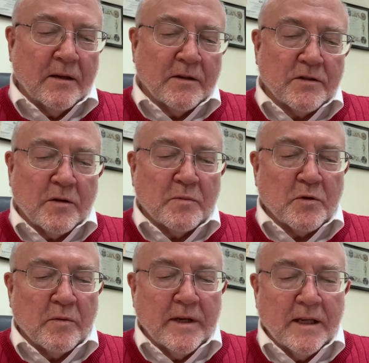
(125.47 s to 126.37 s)
Our scripture
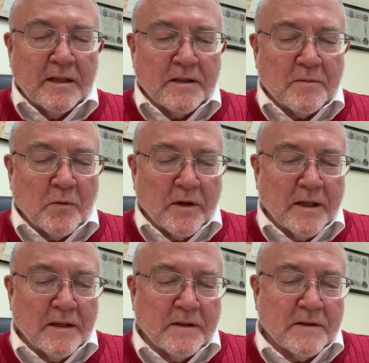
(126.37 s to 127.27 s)
reading this
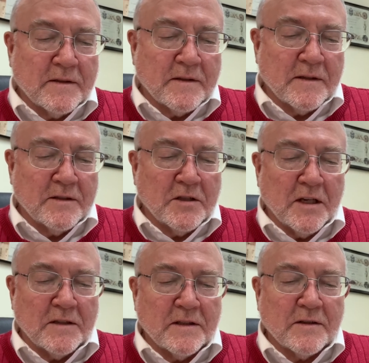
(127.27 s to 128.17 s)
morning is
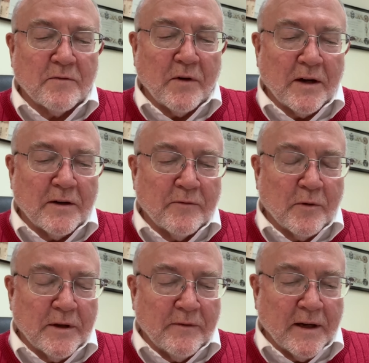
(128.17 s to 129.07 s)
Genesis
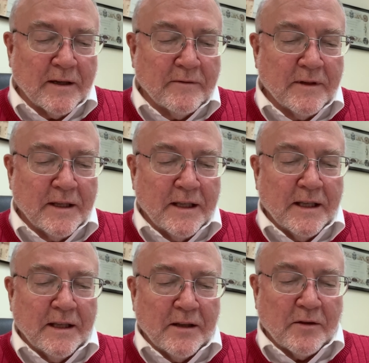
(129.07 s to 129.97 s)
45,
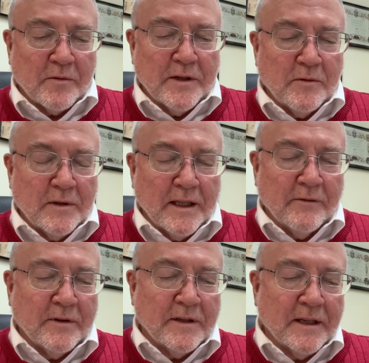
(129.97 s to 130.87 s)
3 to
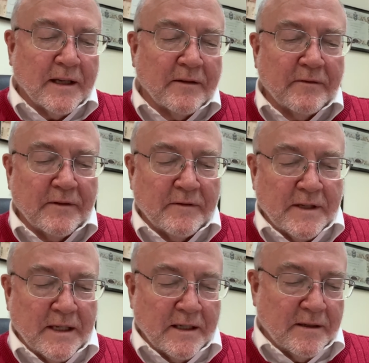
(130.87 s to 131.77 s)
11 and 15.